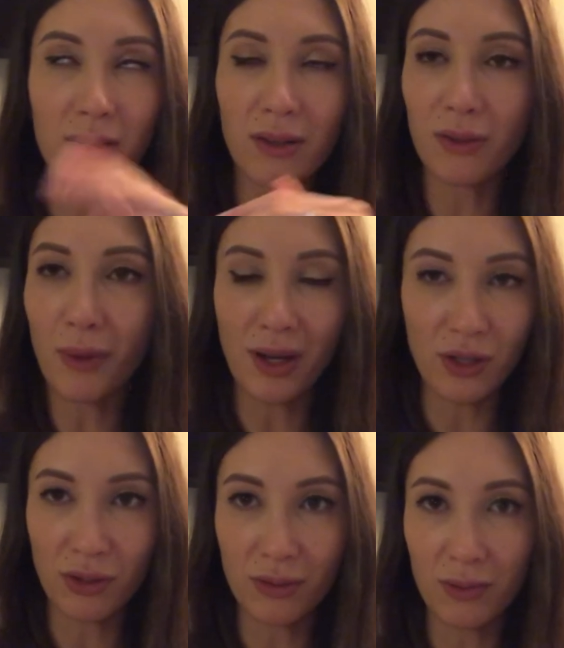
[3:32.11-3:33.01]
Oh, oh,
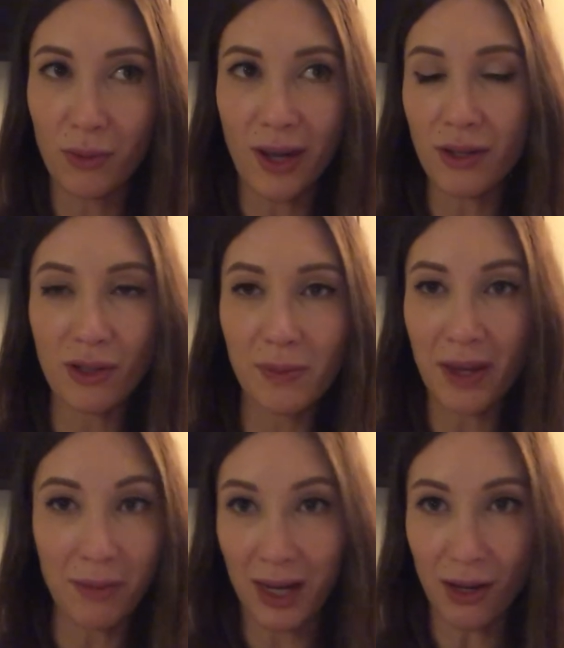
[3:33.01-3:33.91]
why did you, why did
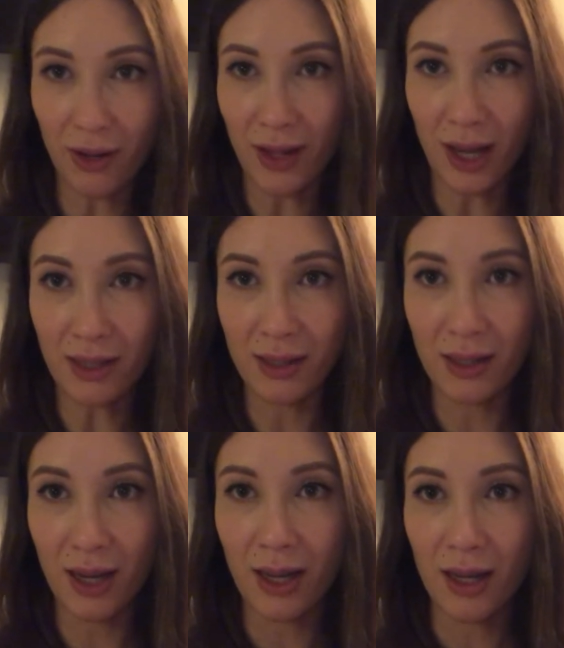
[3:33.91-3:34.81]
you spend money on
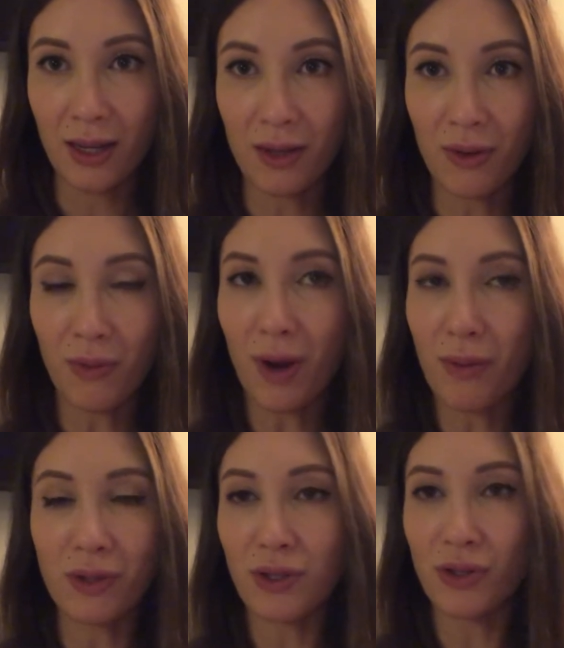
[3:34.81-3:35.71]
that? You know,
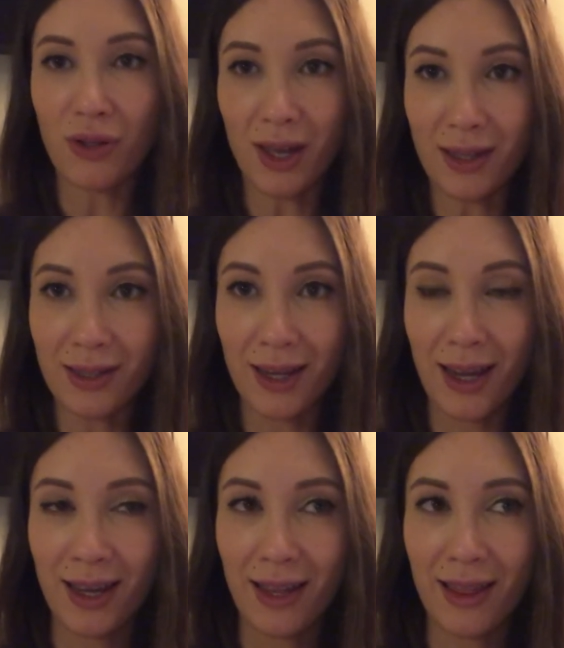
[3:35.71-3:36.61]
why would you do that?